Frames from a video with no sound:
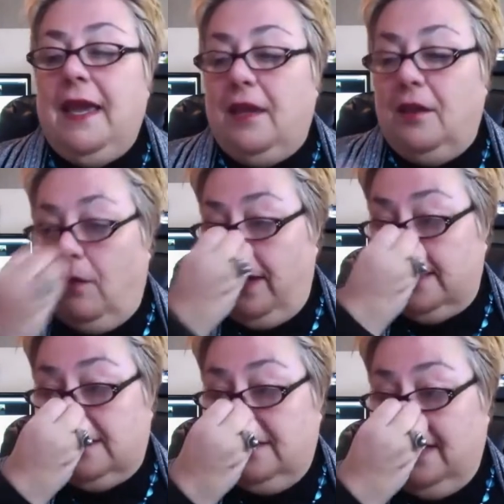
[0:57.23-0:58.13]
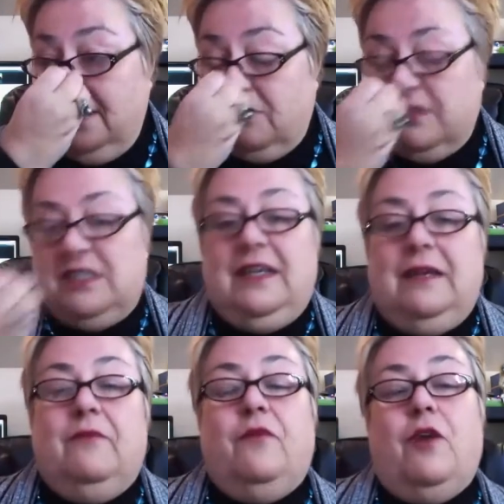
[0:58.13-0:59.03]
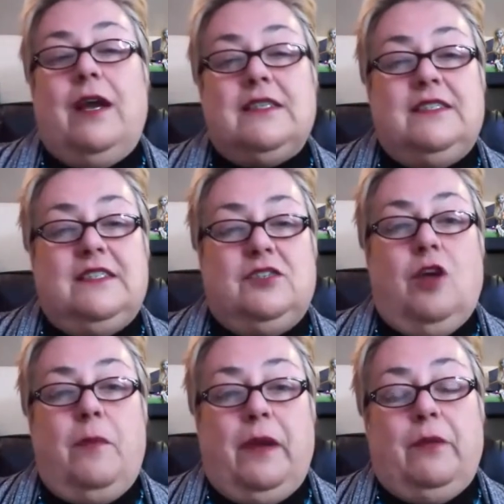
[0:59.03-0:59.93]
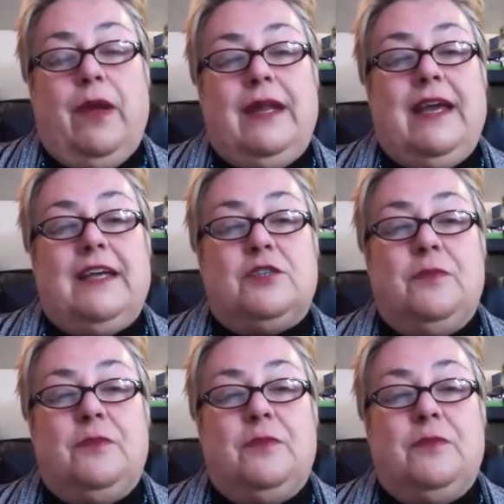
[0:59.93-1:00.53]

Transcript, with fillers: You know, it's interesting for us this topic, right, Ash?